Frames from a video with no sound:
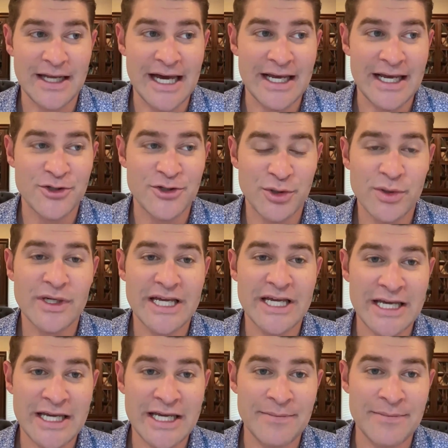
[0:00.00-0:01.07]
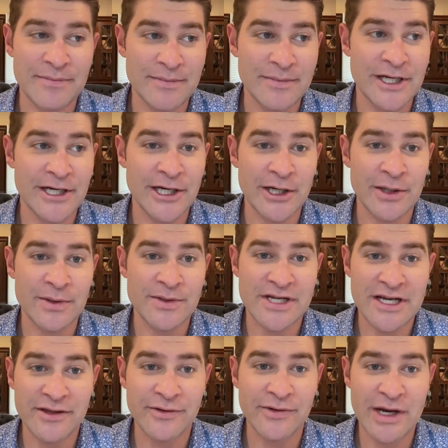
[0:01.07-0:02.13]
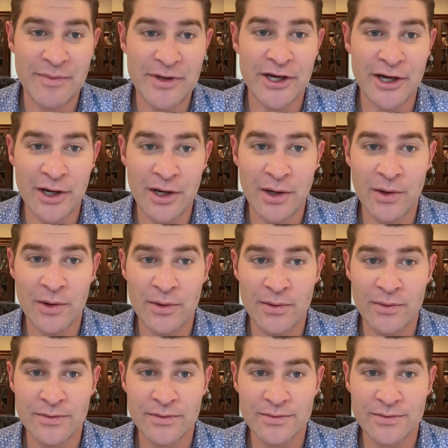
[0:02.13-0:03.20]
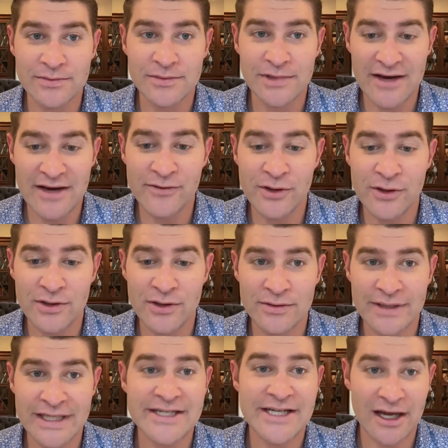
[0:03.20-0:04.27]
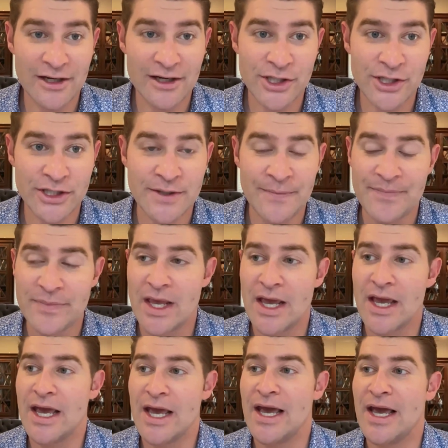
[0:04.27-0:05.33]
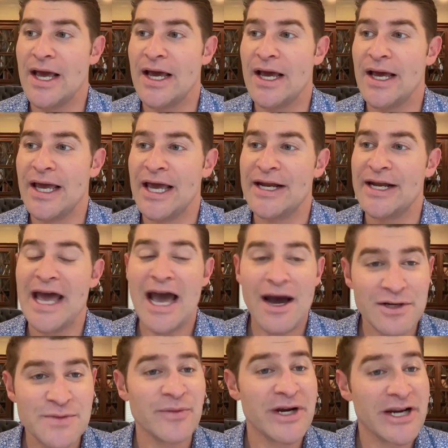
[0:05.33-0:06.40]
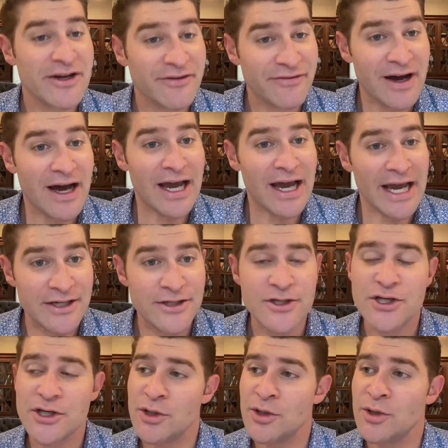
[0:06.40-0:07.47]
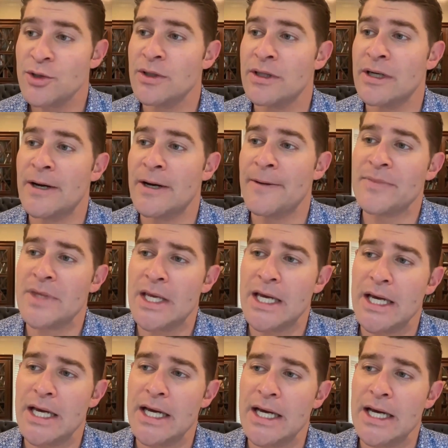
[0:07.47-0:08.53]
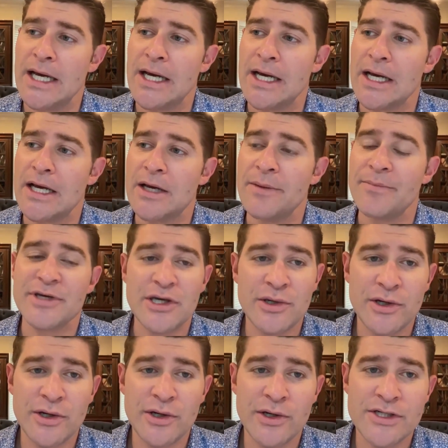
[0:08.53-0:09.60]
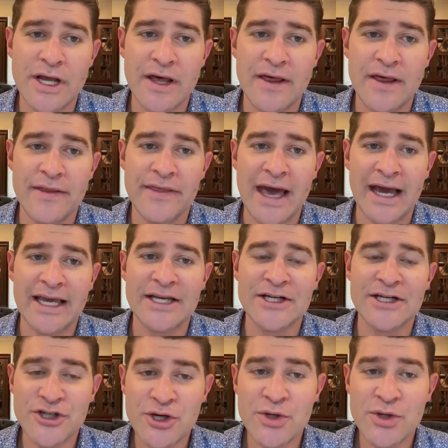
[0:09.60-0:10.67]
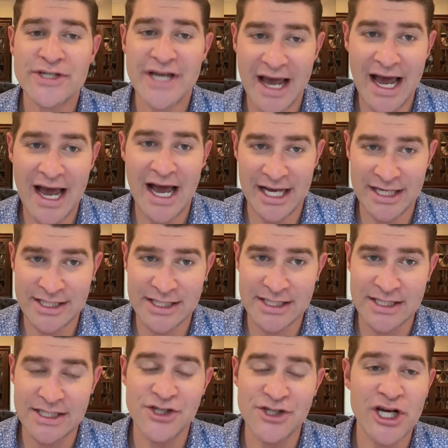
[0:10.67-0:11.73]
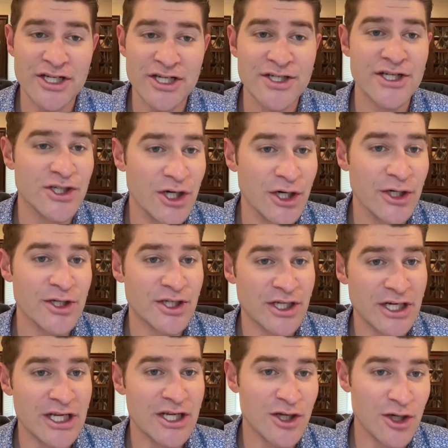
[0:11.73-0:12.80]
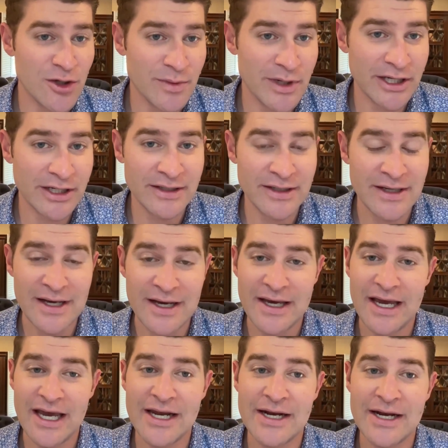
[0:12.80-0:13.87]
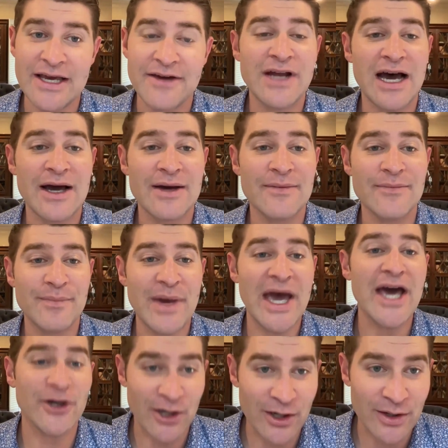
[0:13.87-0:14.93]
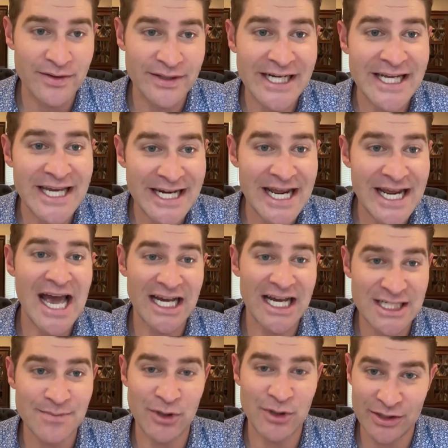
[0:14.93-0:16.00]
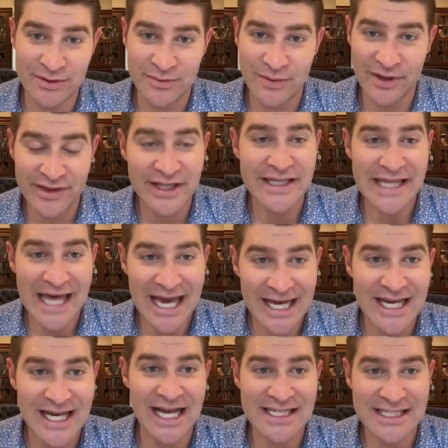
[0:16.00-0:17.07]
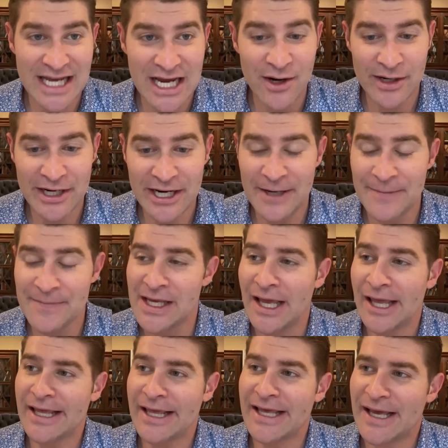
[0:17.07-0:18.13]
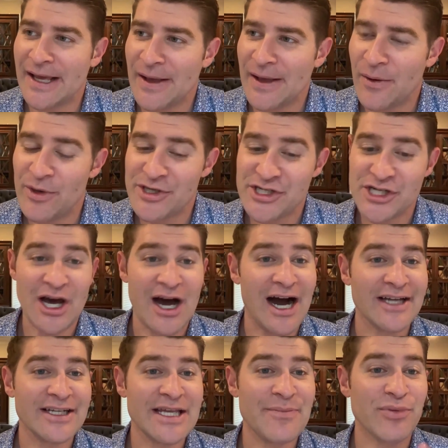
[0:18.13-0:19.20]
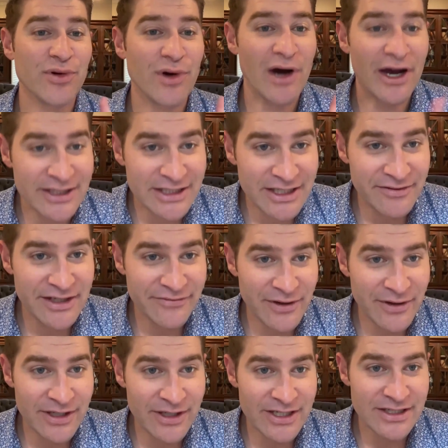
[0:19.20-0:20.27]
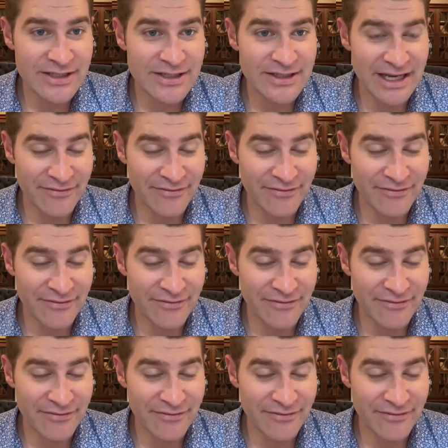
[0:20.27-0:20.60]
like truly, C3PO level intelligence. And now it's been redefined to computers that can do tasks just as good as any human, and if not better than any expert within that task area, which is a highly productivity-focused